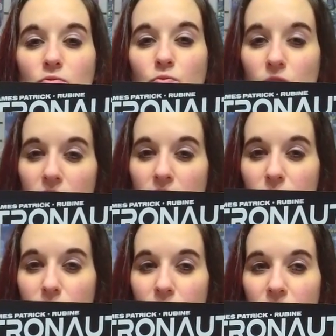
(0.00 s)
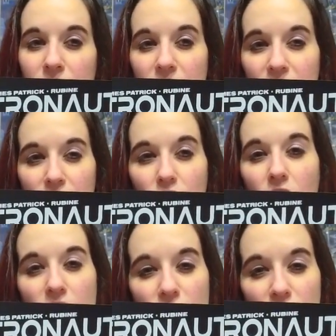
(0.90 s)
really, it's like his
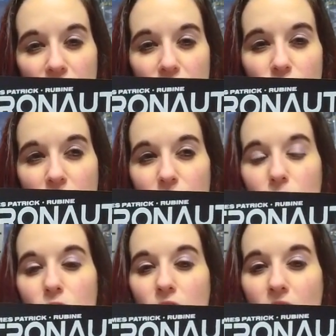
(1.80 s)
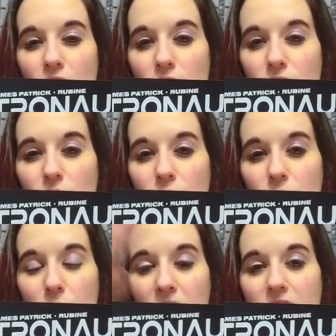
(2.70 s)
consciousness traveled to other
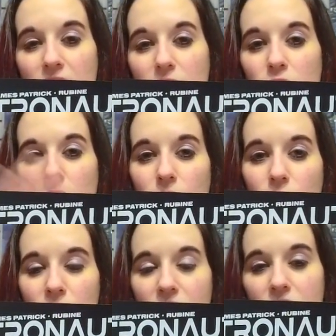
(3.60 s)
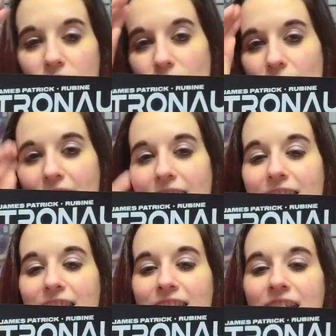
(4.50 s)
space universes and
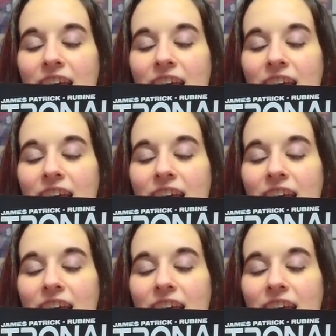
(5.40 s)
realities,